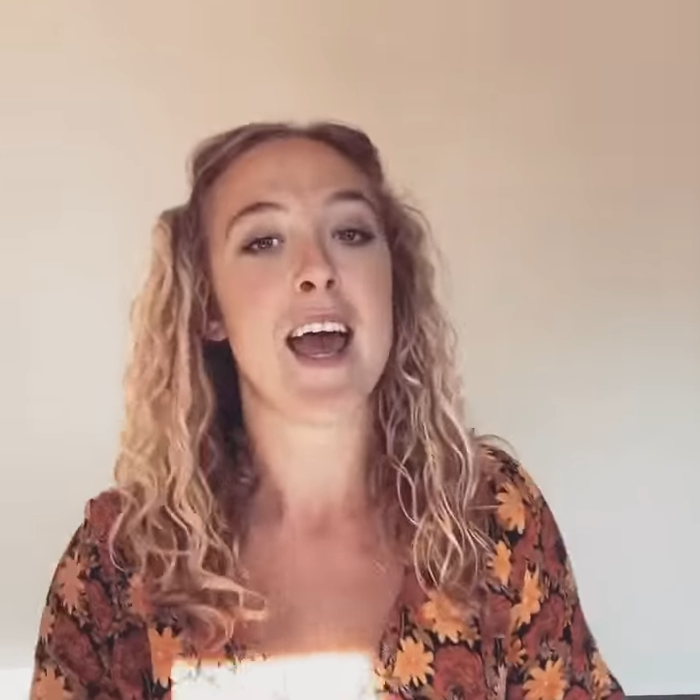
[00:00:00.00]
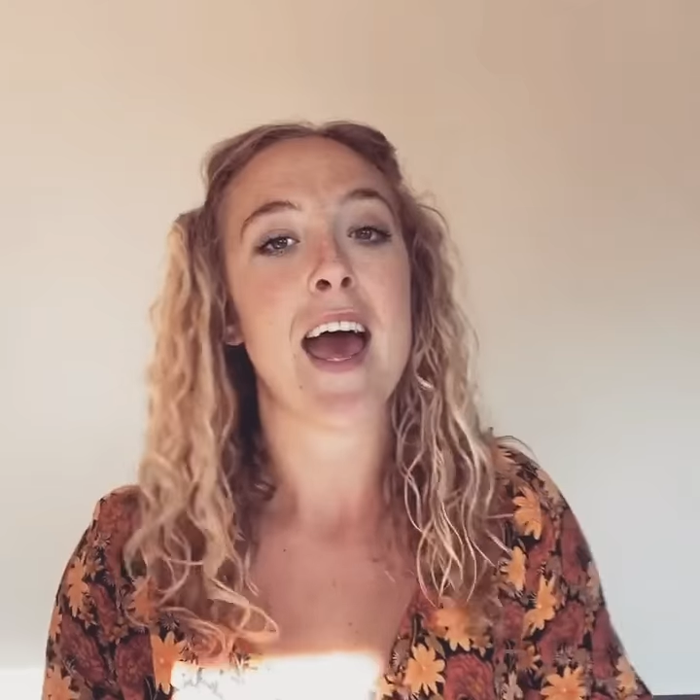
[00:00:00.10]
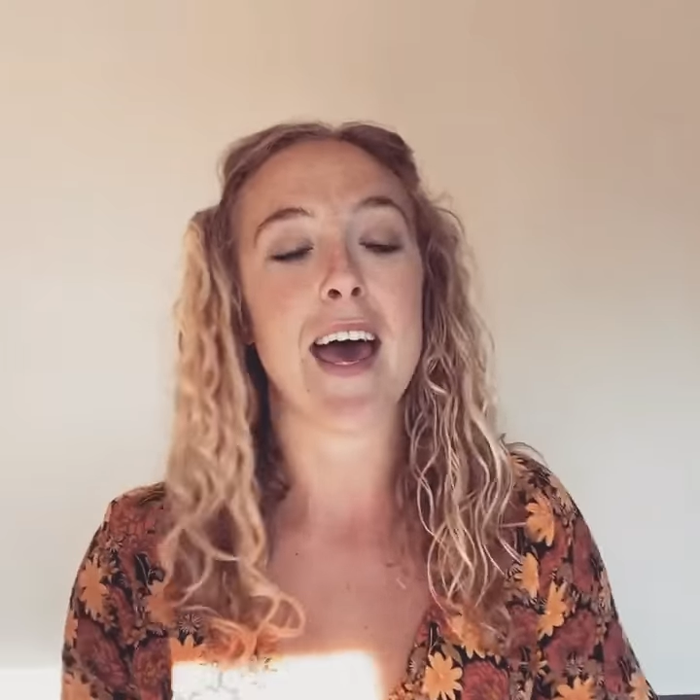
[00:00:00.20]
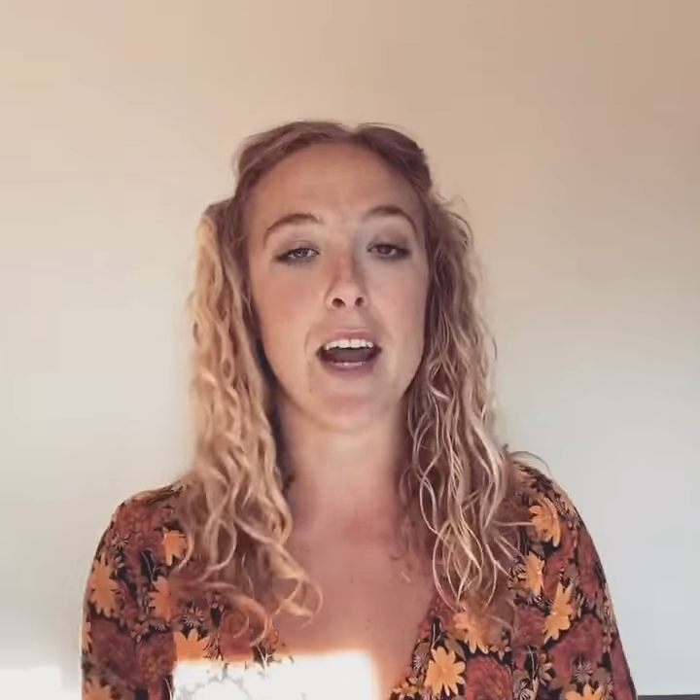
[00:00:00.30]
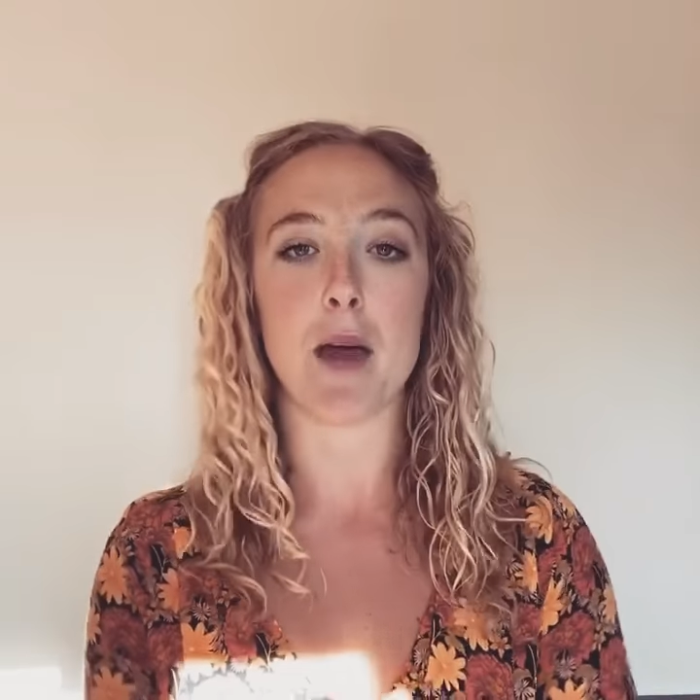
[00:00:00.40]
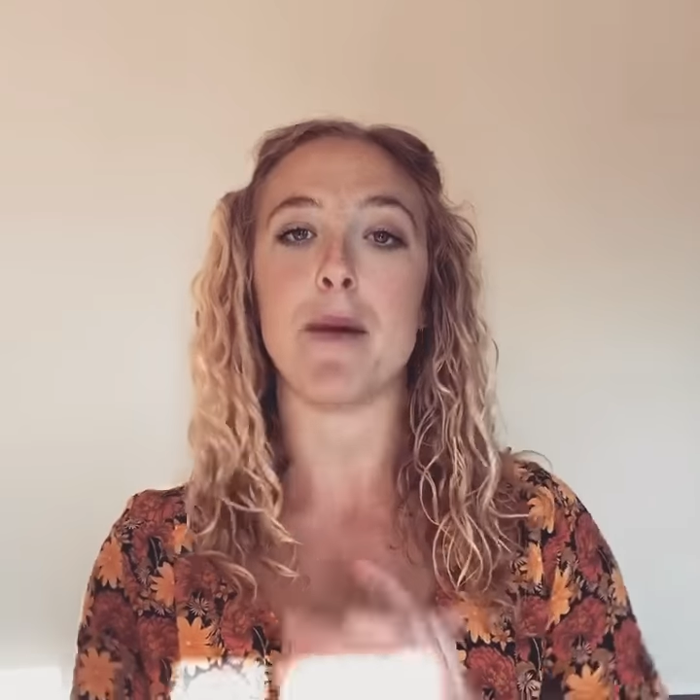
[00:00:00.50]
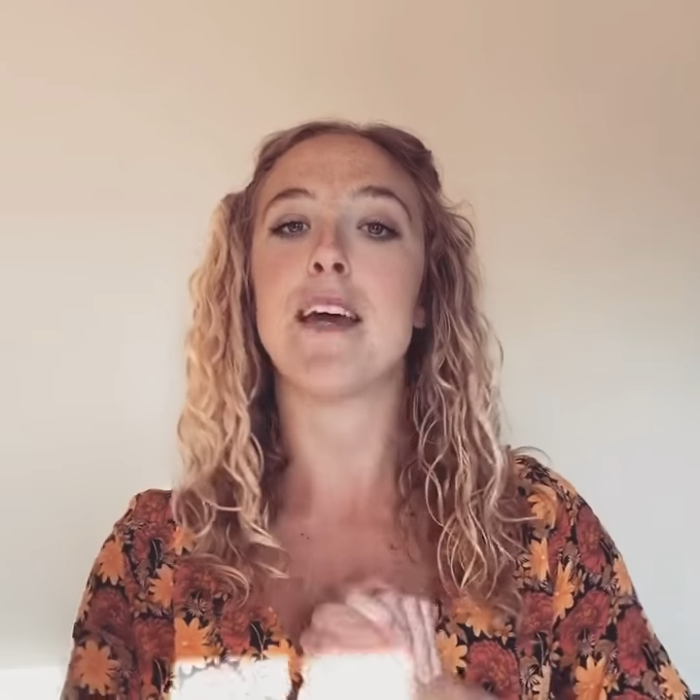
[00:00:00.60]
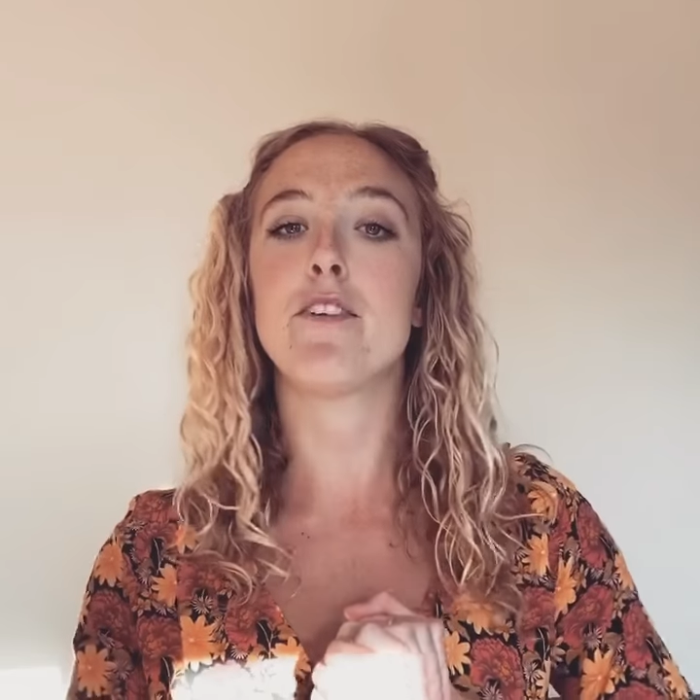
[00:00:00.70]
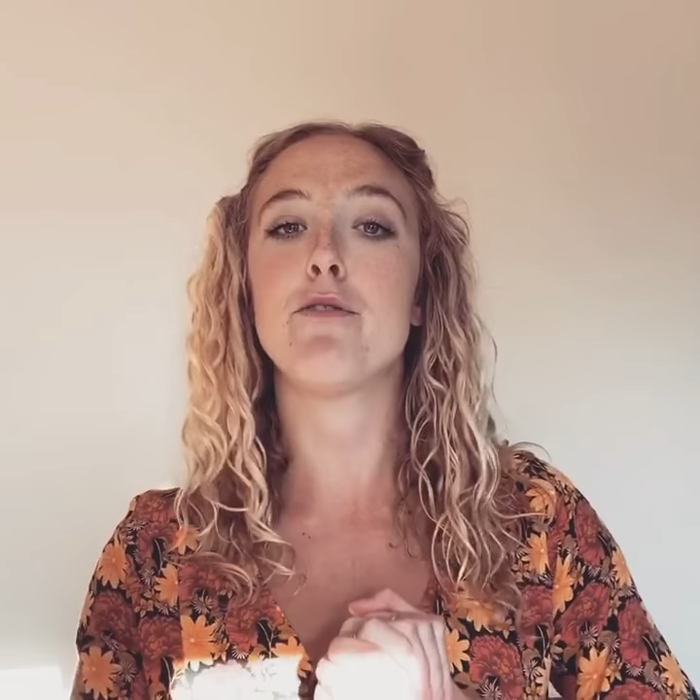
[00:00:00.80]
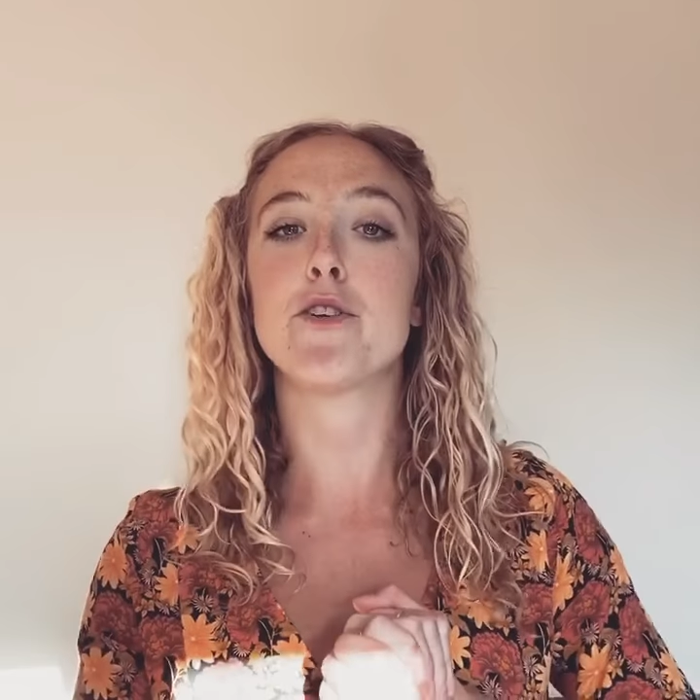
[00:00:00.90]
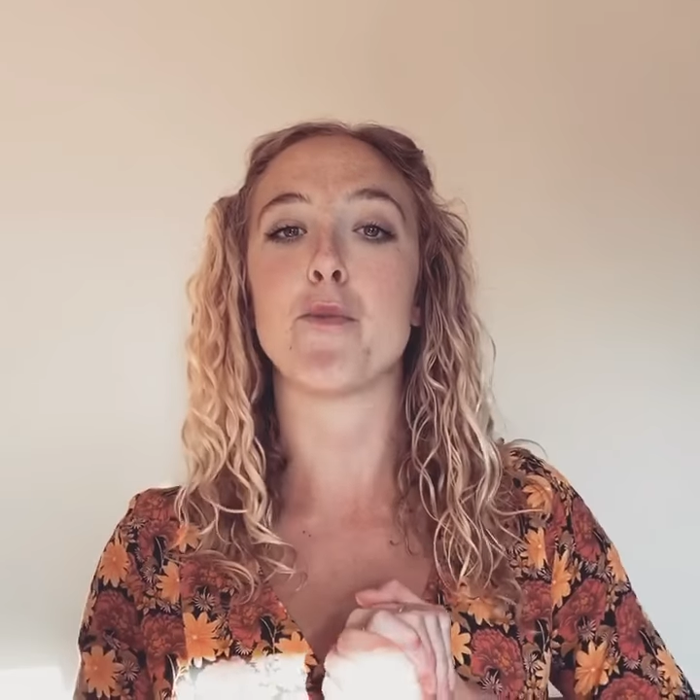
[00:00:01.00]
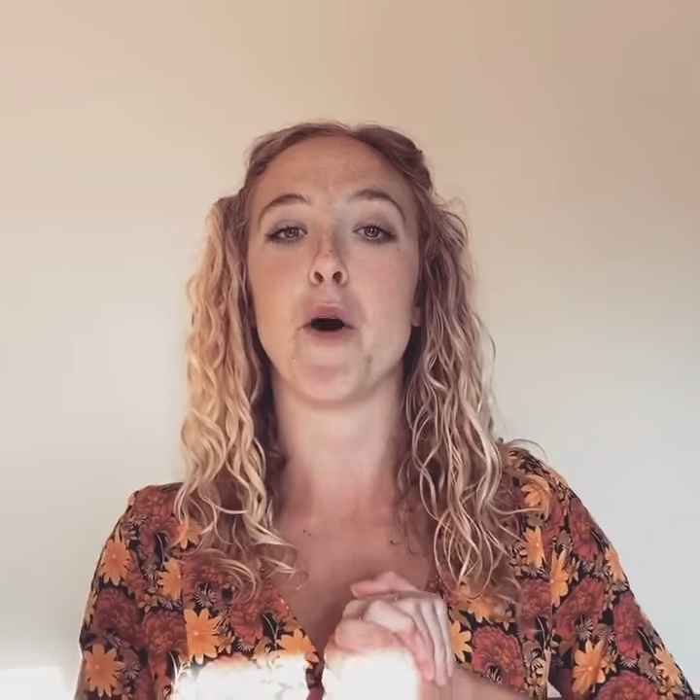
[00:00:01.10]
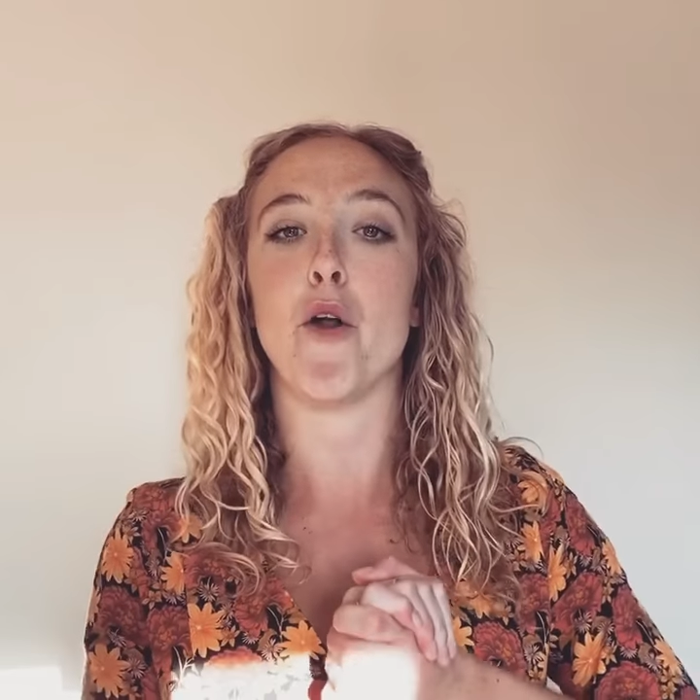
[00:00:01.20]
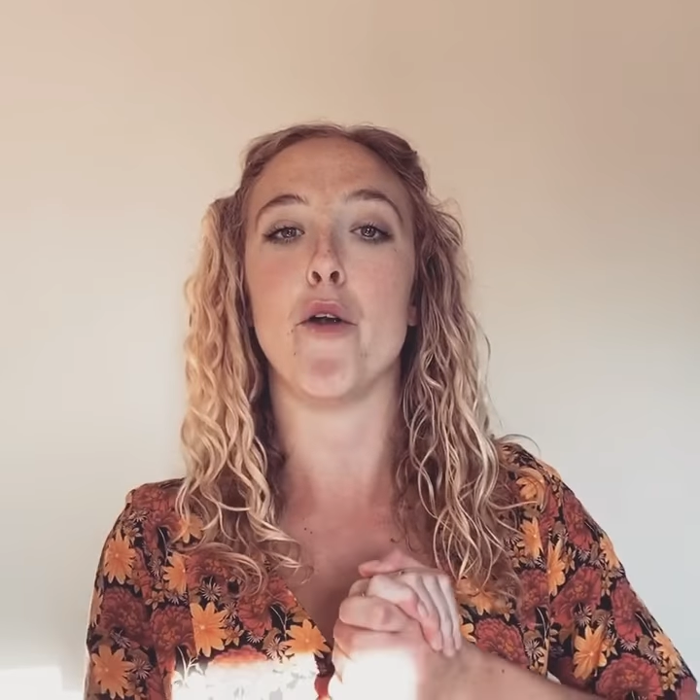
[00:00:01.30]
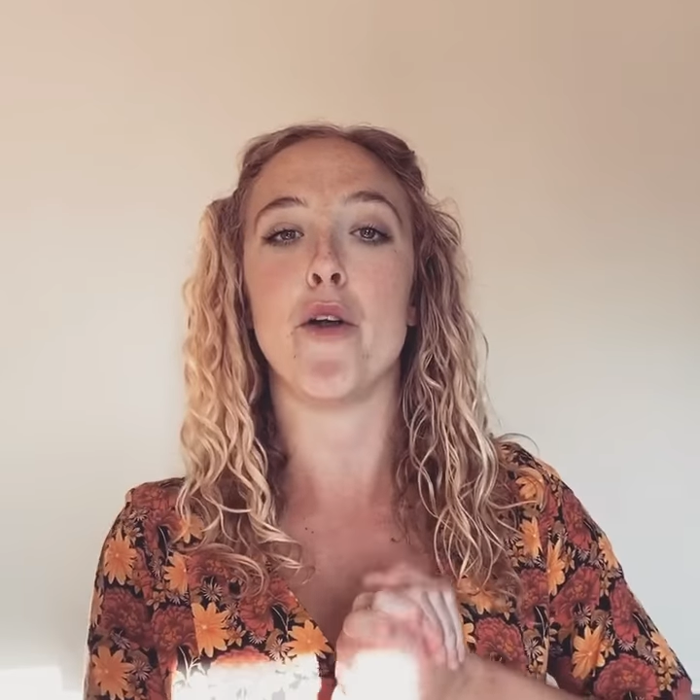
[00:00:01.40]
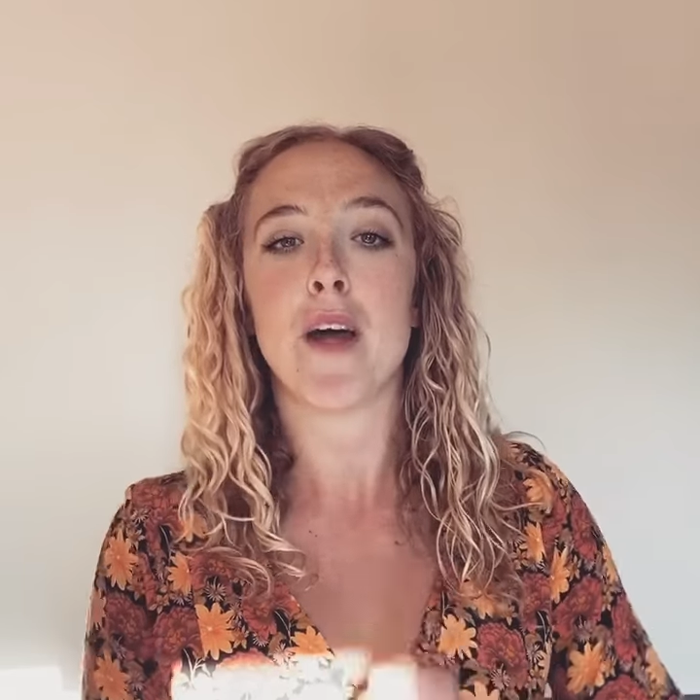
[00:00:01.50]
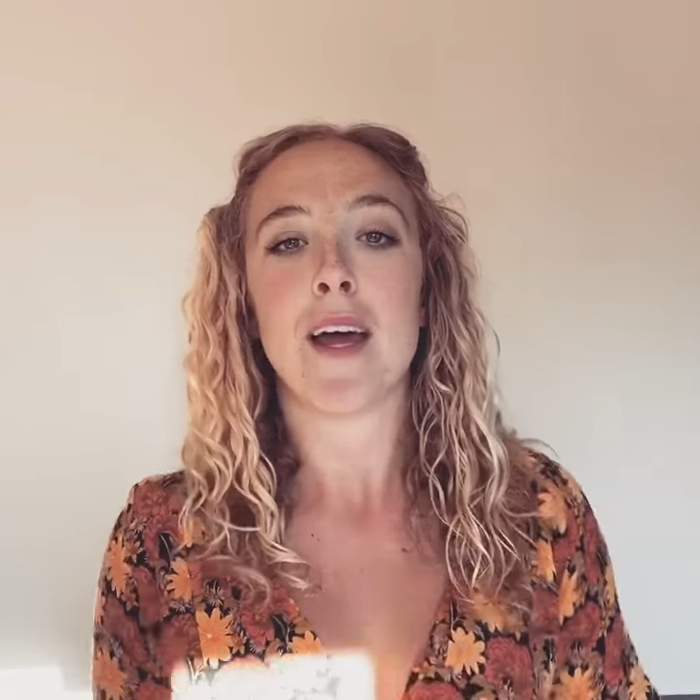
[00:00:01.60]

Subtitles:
and I'm here to respond.